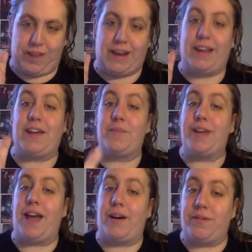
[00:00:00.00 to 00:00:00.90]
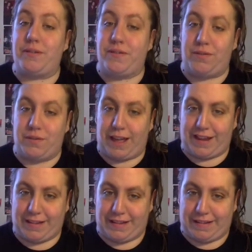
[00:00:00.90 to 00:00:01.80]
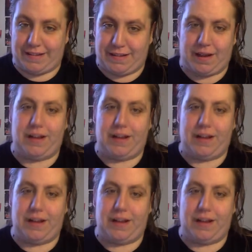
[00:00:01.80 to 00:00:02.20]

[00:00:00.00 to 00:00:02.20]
And hear me out if you like these.